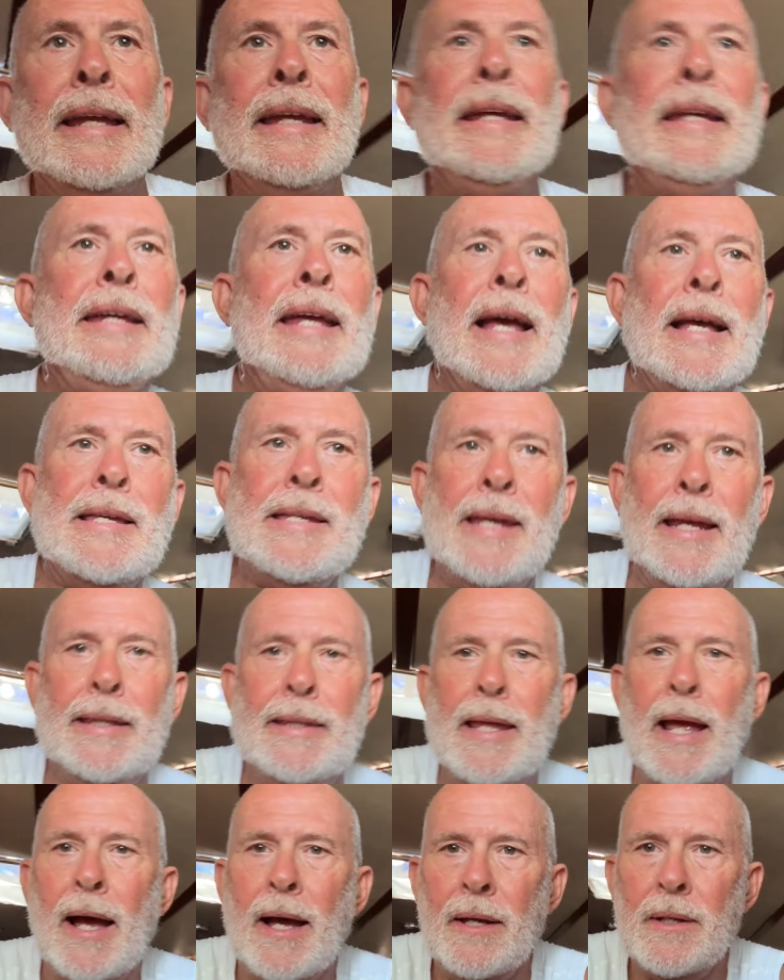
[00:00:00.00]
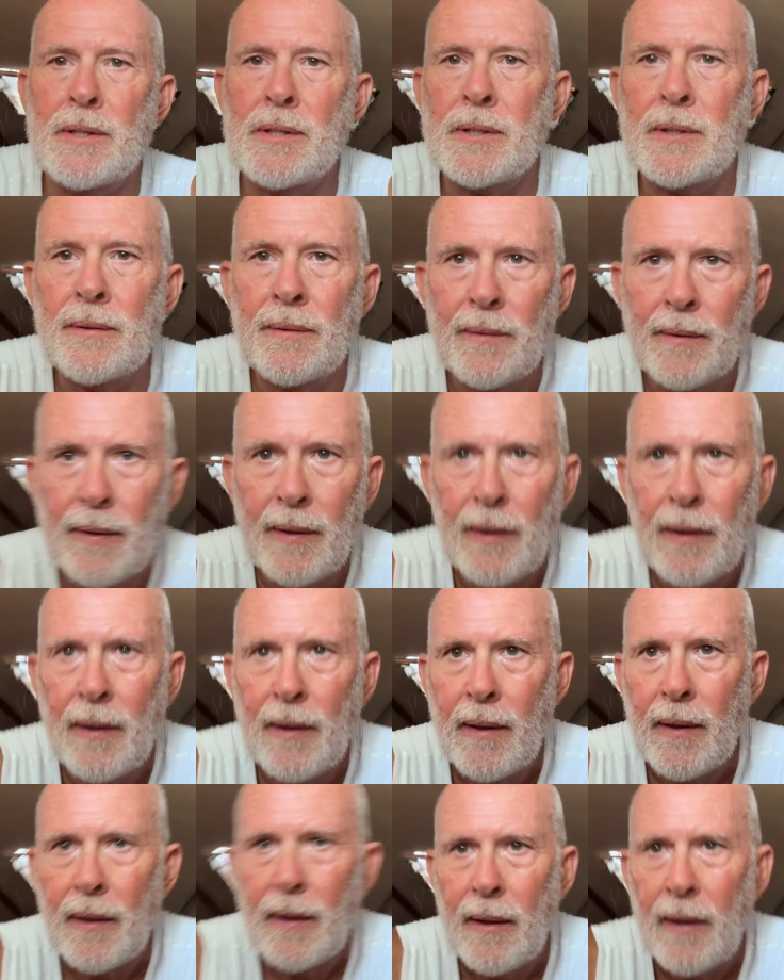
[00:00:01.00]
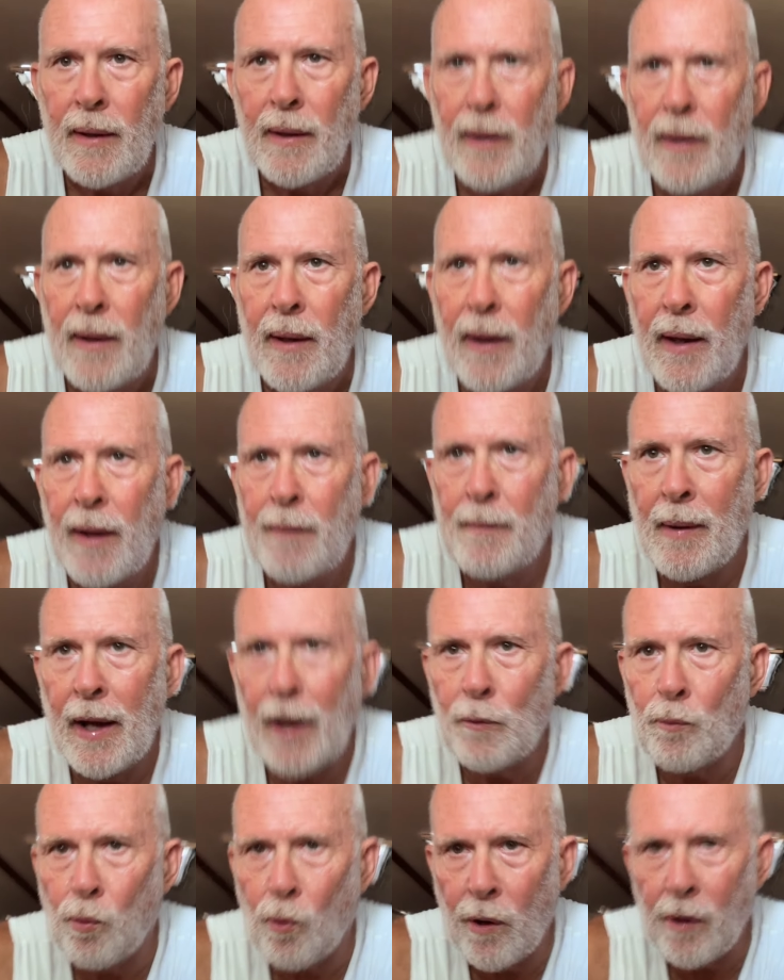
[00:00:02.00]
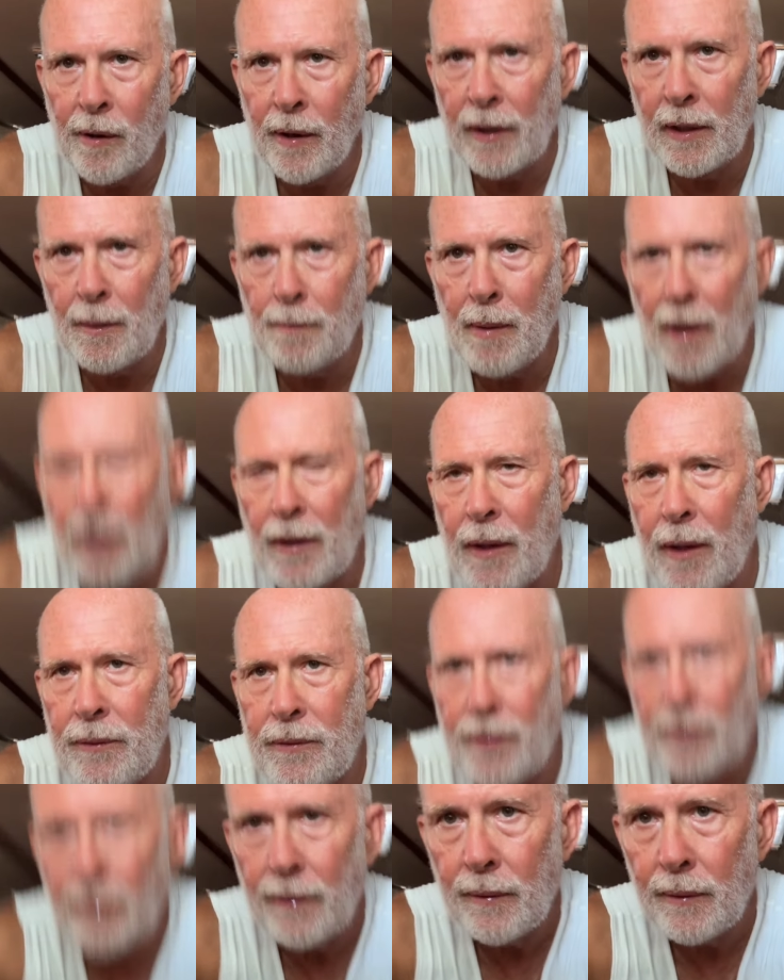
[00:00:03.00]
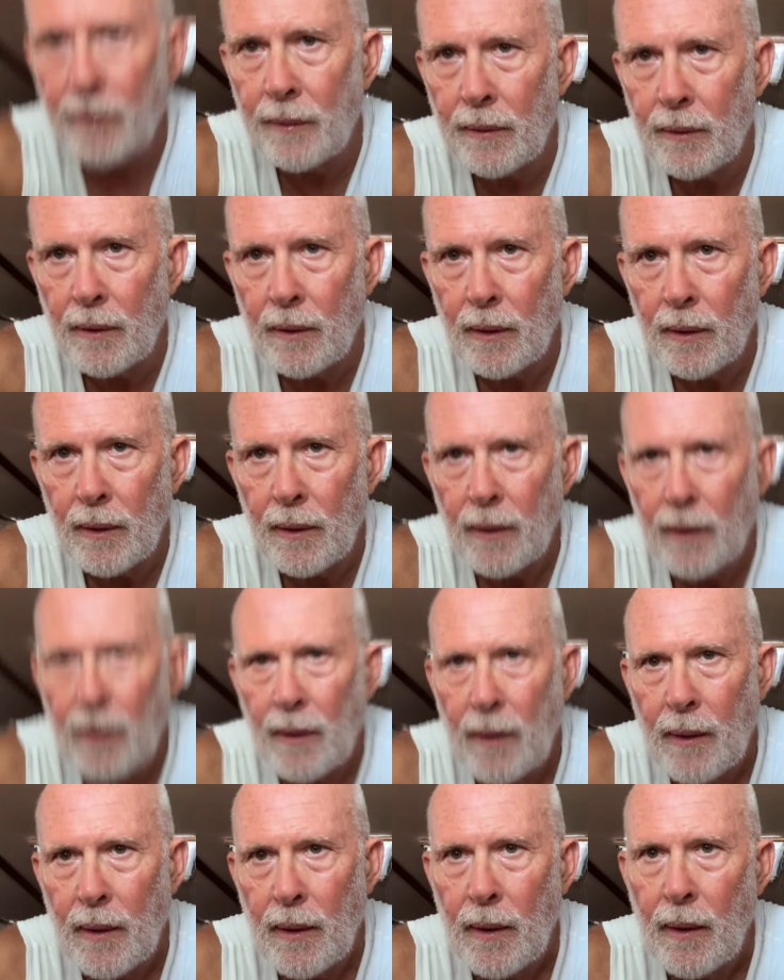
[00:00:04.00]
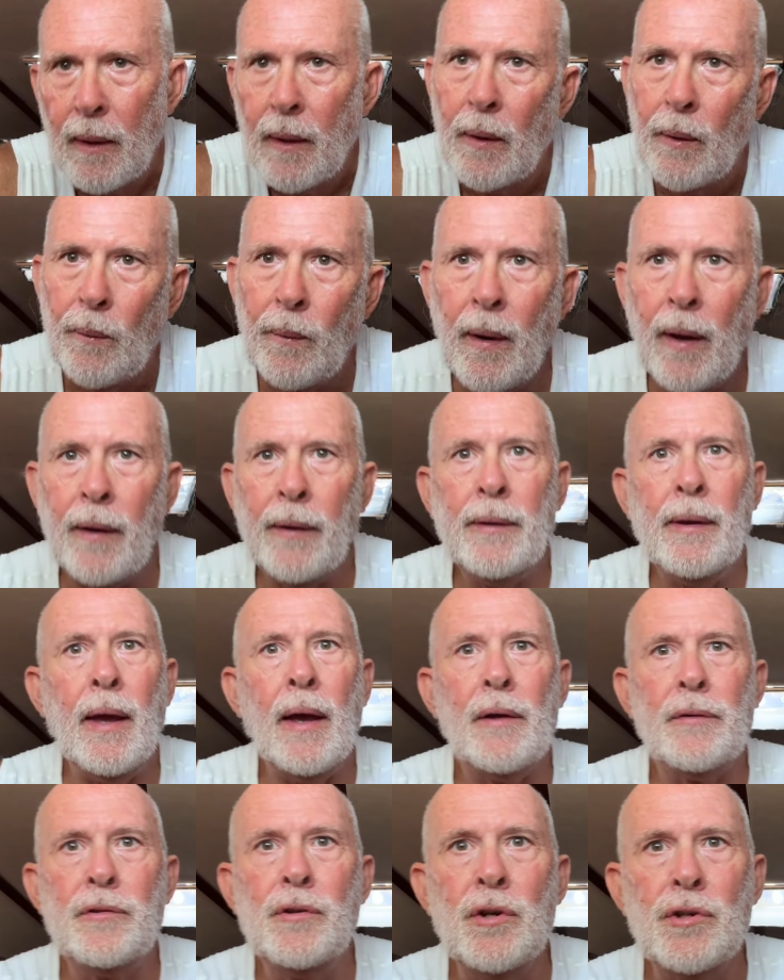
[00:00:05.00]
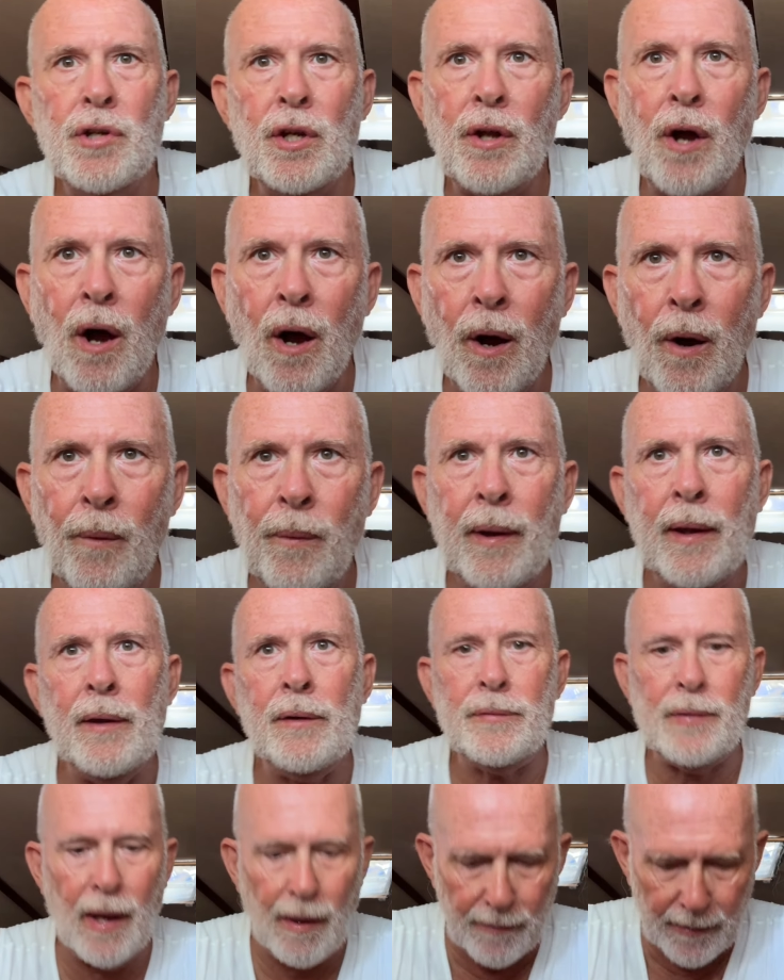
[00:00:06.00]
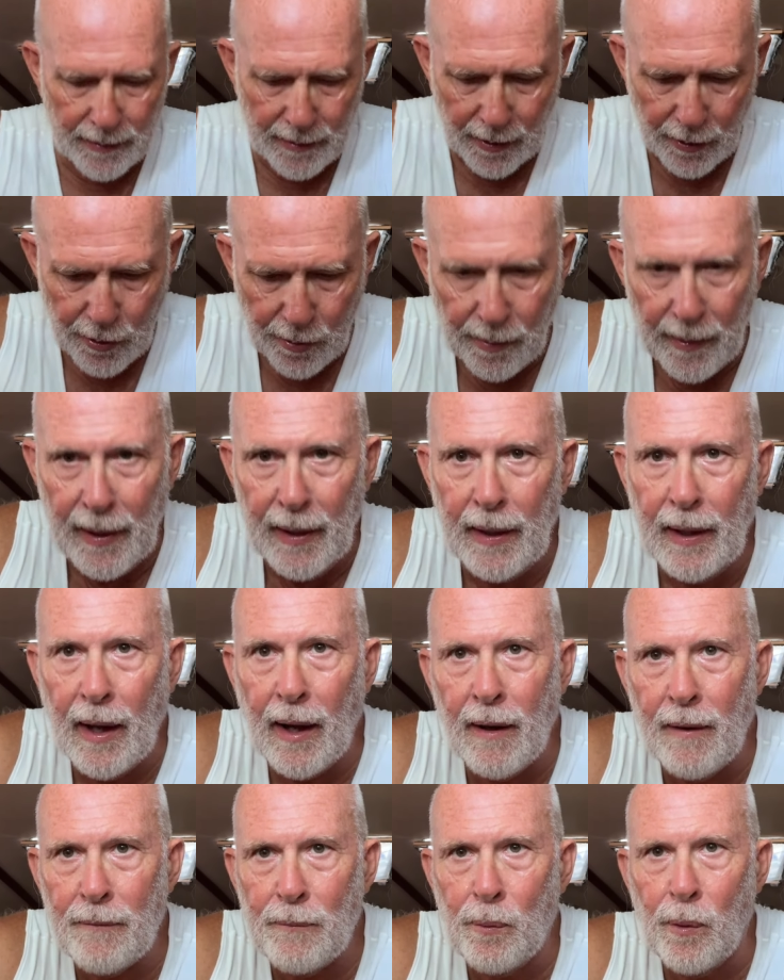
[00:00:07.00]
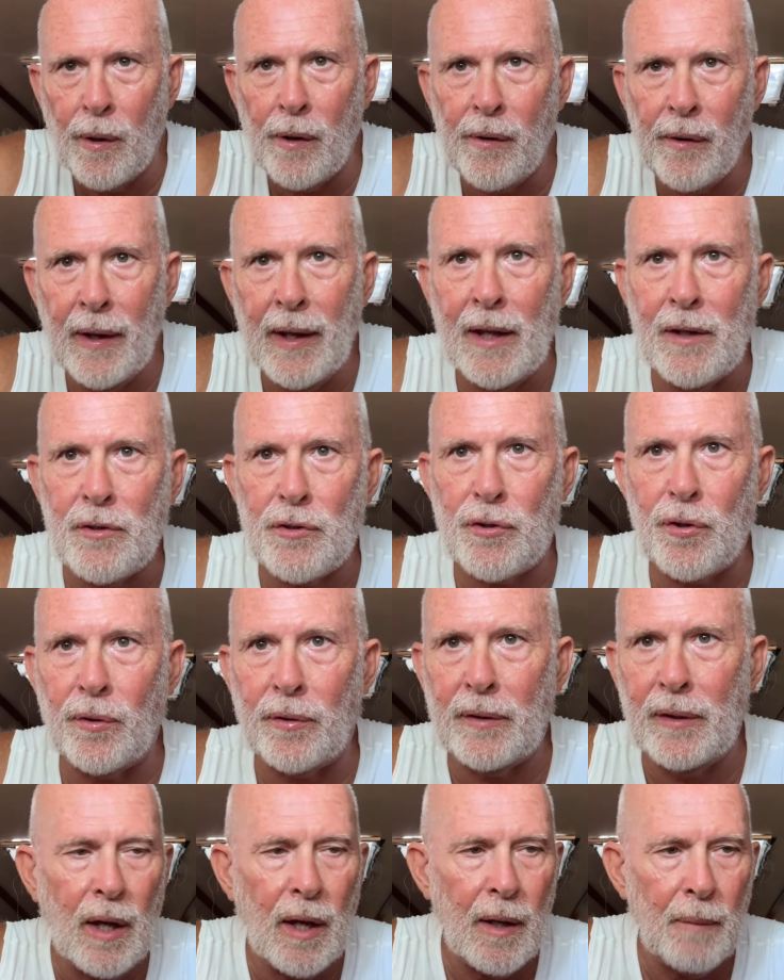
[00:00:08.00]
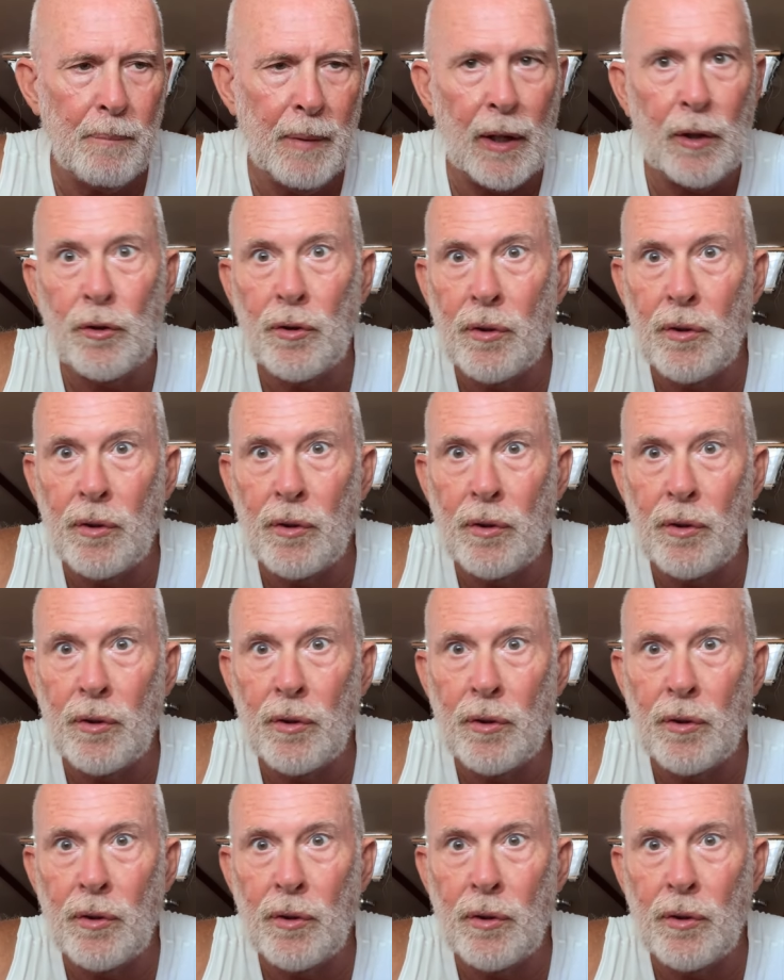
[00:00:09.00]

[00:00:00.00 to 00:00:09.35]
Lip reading: Yes, it does. Am I worried about it? Well, yes, you should always have a degree of worry and certainly be